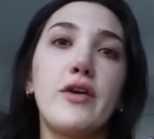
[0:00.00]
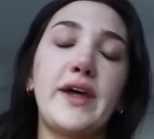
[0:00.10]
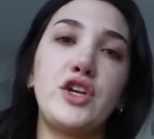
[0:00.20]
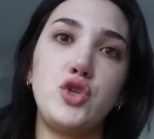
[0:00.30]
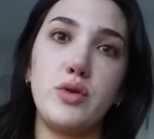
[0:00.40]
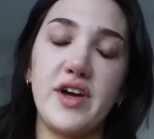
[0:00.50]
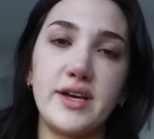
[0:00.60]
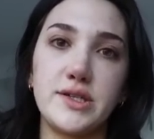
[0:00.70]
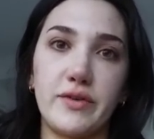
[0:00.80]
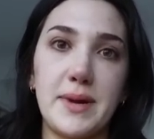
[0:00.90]
and like do
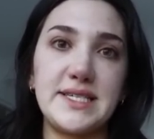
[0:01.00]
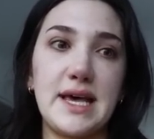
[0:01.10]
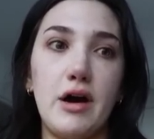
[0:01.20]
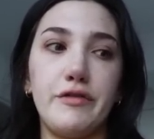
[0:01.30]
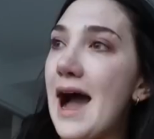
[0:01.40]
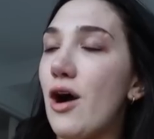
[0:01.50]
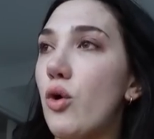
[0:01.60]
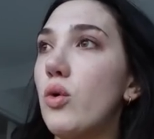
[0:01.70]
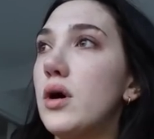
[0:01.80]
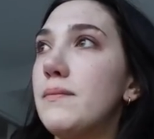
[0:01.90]
things for myself,
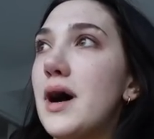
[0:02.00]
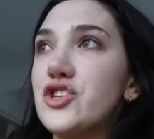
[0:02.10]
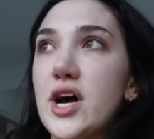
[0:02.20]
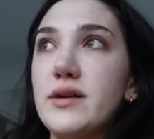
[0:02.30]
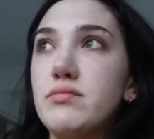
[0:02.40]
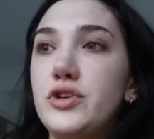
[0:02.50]
how much I,